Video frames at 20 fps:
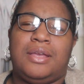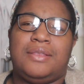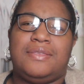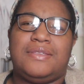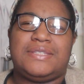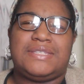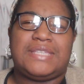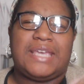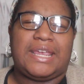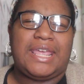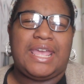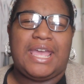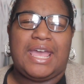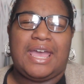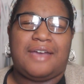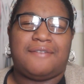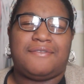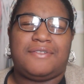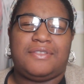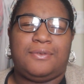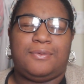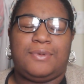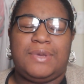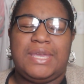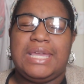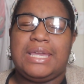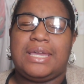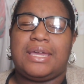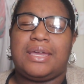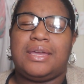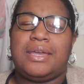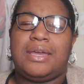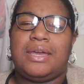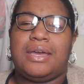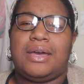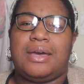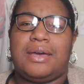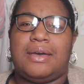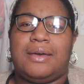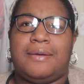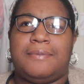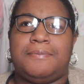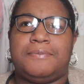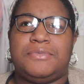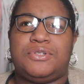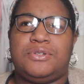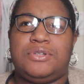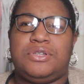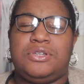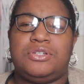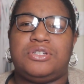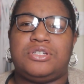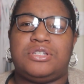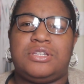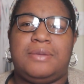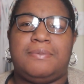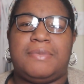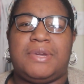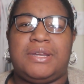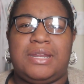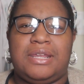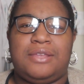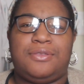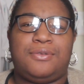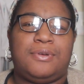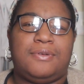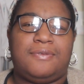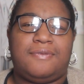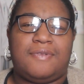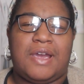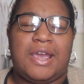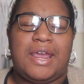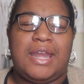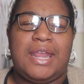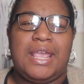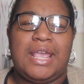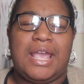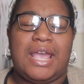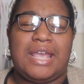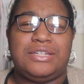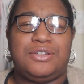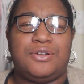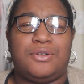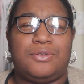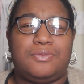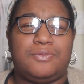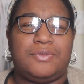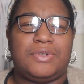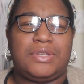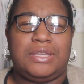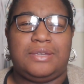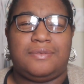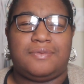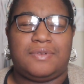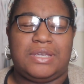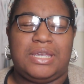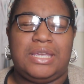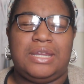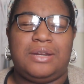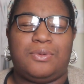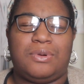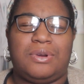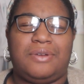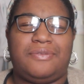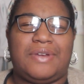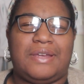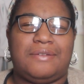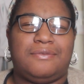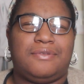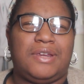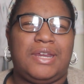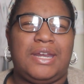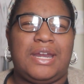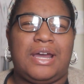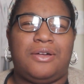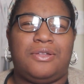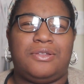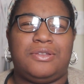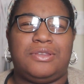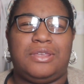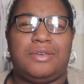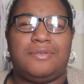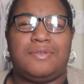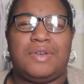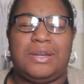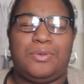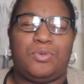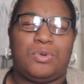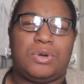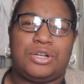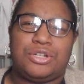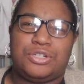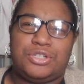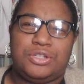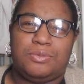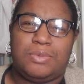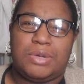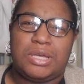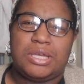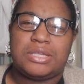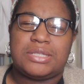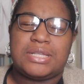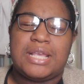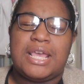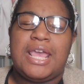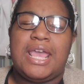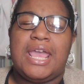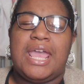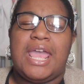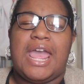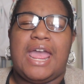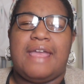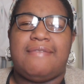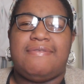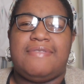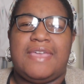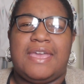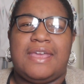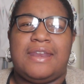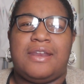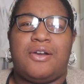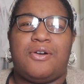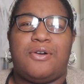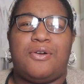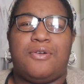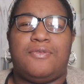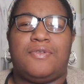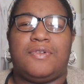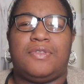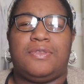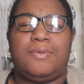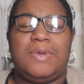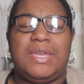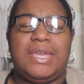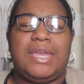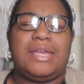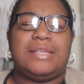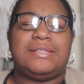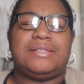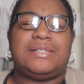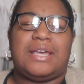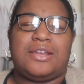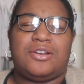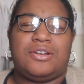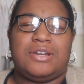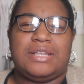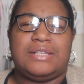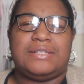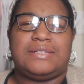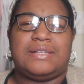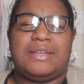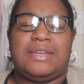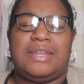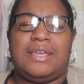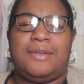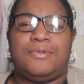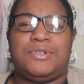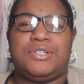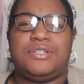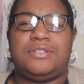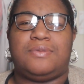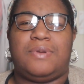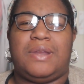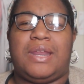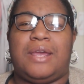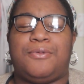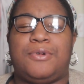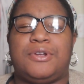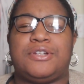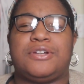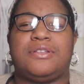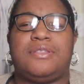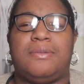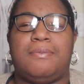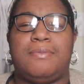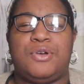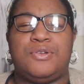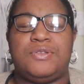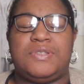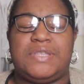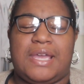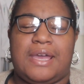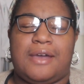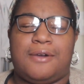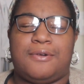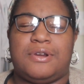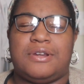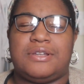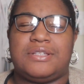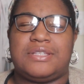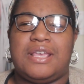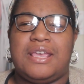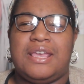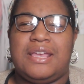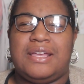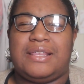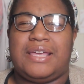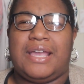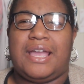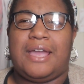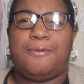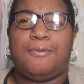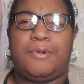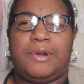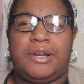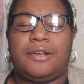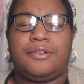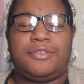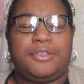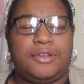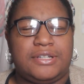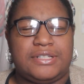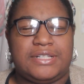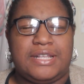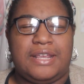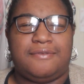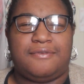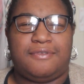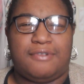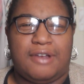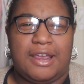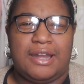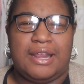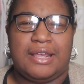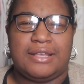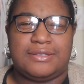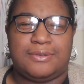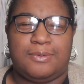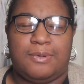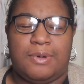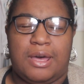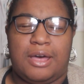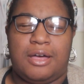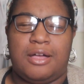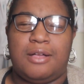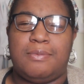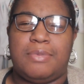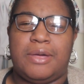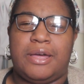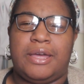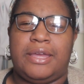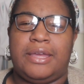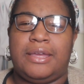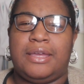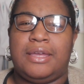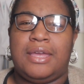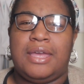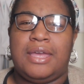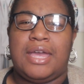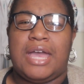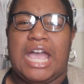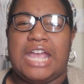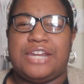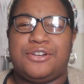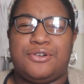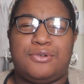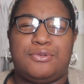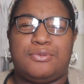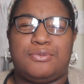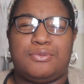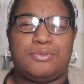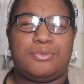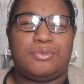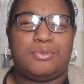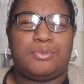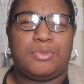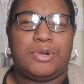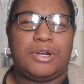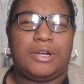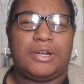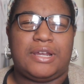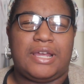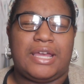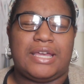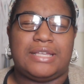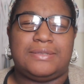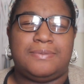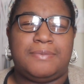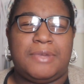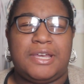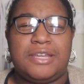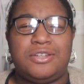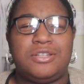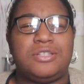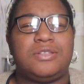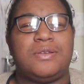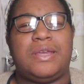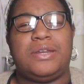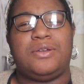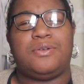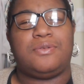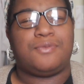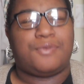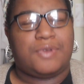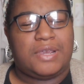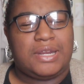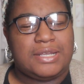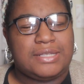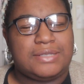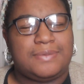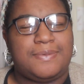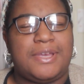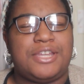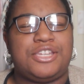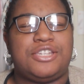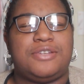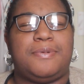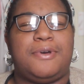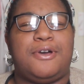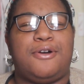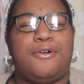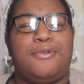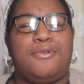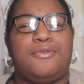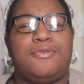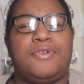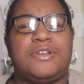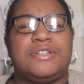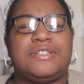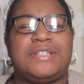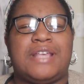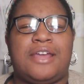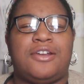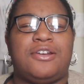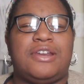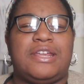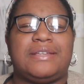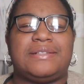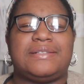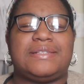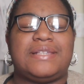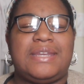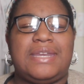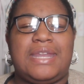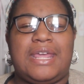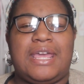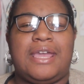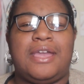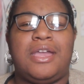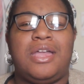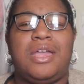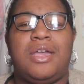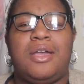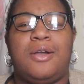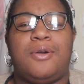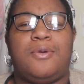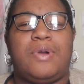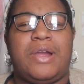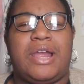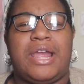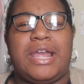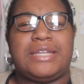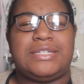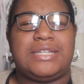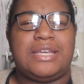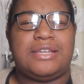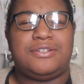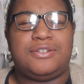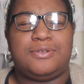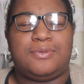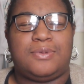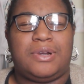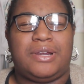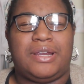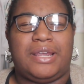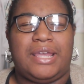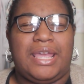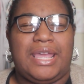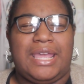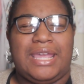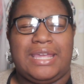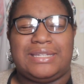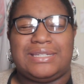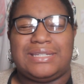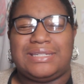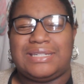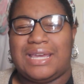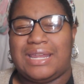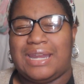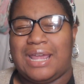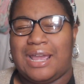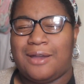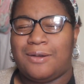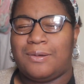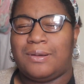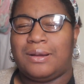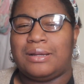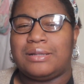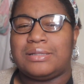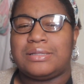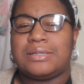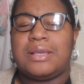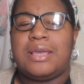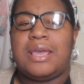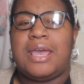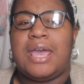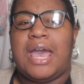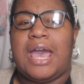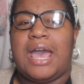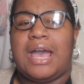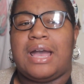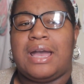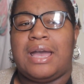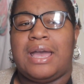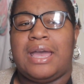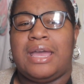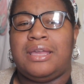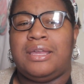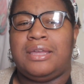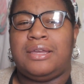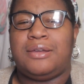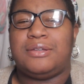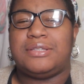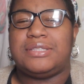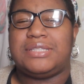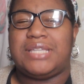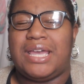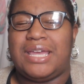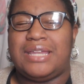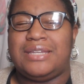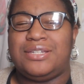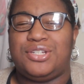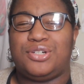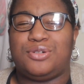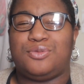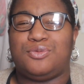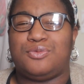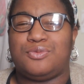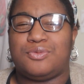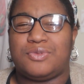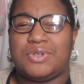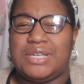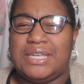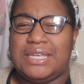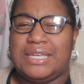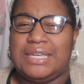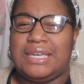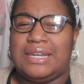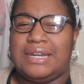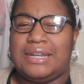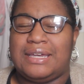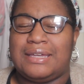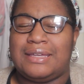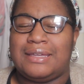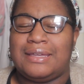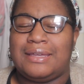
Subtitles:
the second half of the week. So usually Monday through Friday I don't really read, or if I read, I'll only read 1 or 2 books. And then over the weekend, Saturday and Sunday, which is when I work the most hours. Like I work Thursday and Friday as well, but I don't work as much, so I don't read as much. But over Saturday and Sunday, where I tend to work 8 to 10 hours, I tend to read